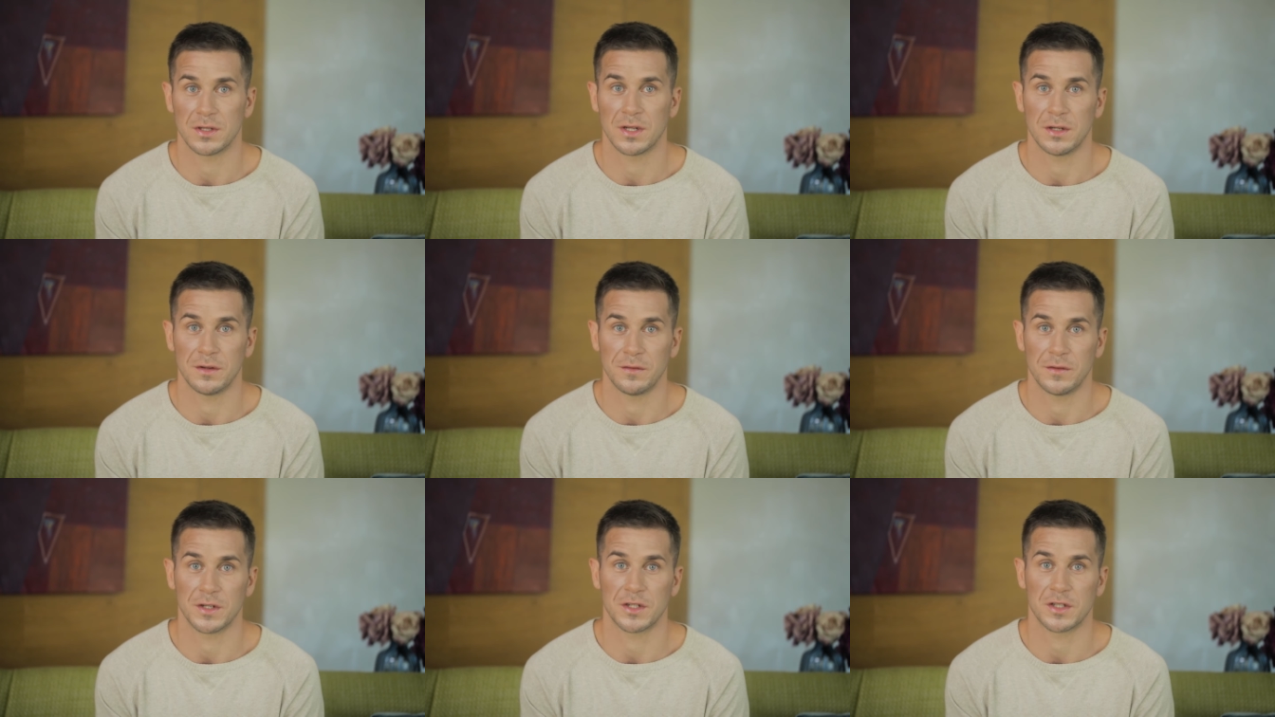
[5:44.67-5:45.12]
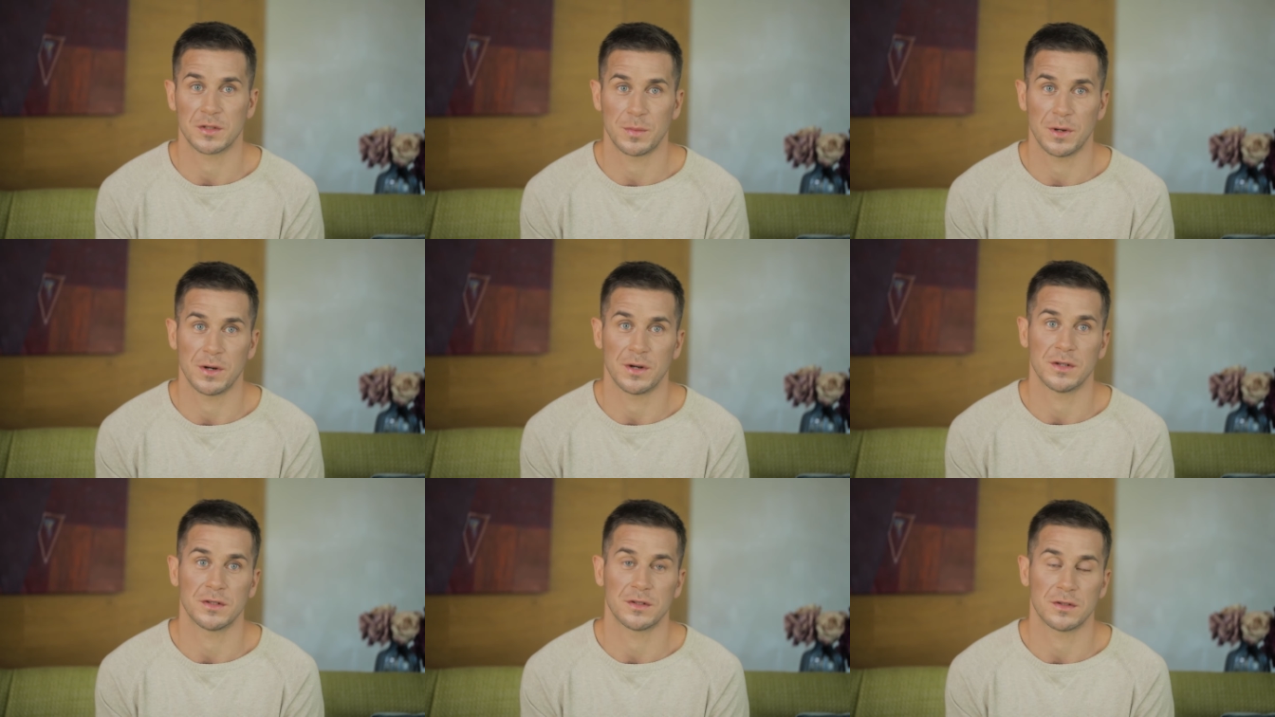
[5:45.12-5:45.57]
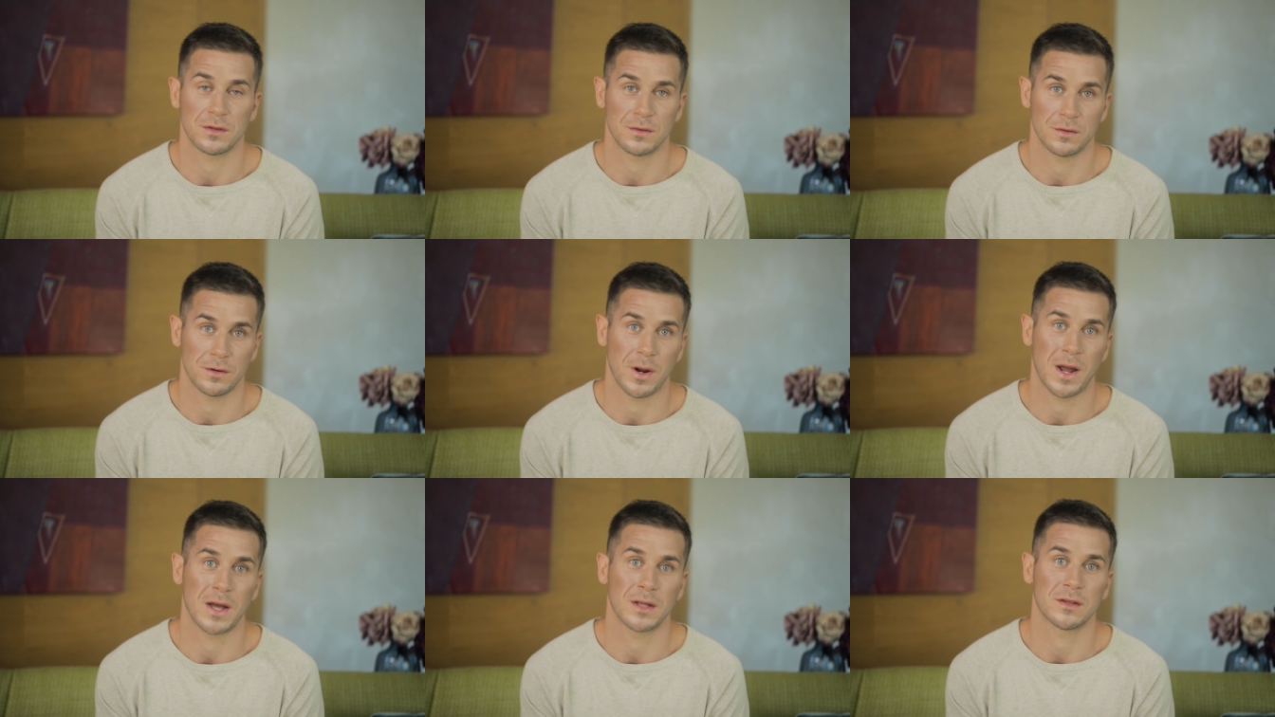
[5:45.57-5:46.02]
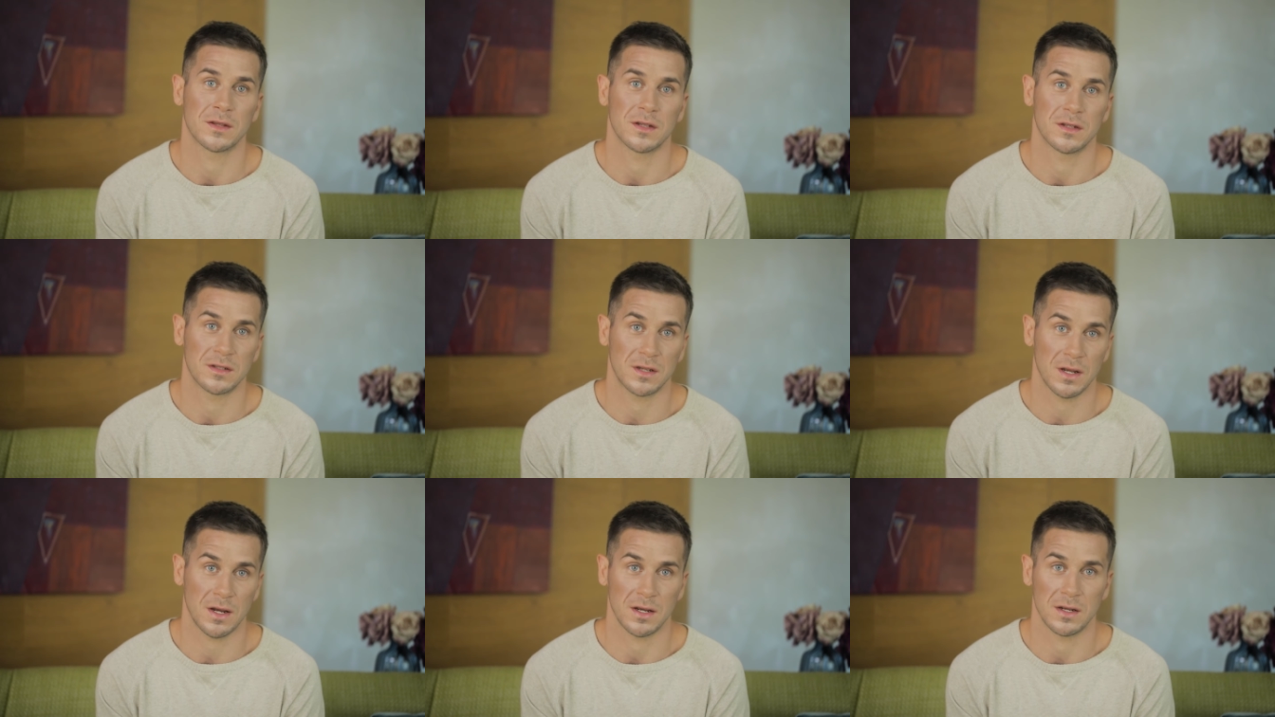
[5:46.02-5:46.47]
that you've experienced throughout the
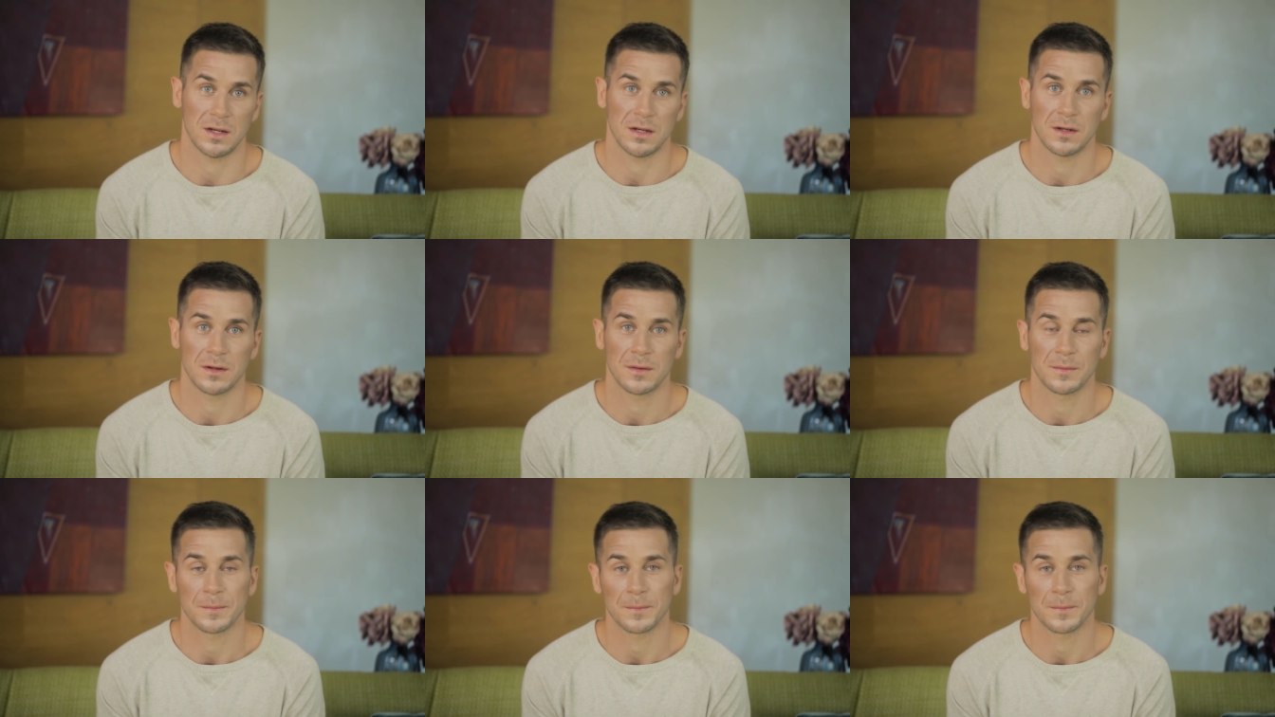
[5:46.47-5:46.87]
day.